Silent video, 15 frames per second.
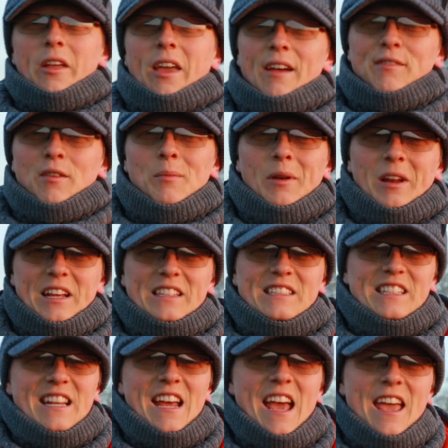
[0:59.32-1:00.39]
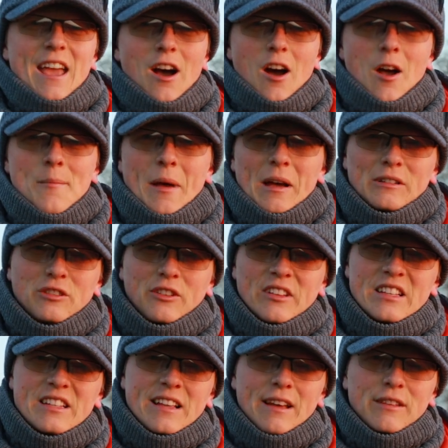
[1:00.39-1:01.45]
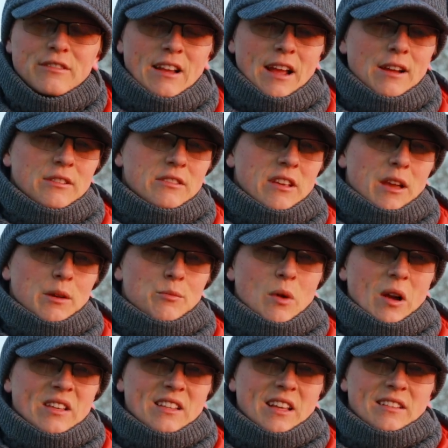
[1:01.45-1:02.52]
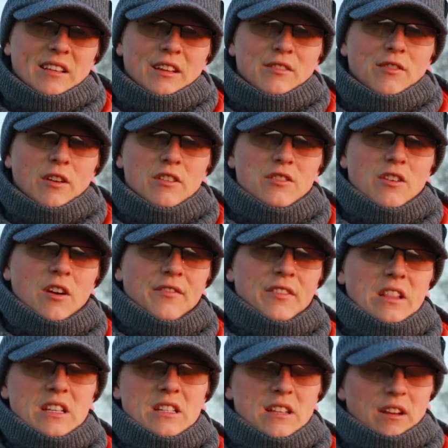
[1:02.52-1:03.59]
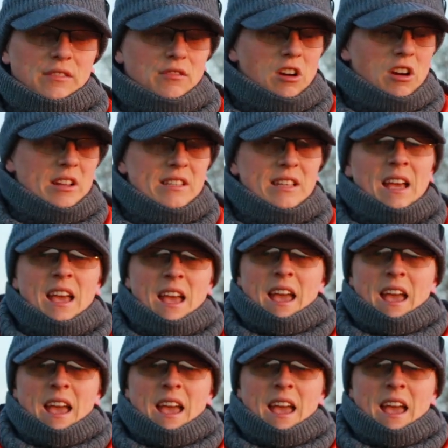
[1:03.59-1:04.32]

Morning everybody, today I'm out on the South Downs in West Sussex photographing the sunrise.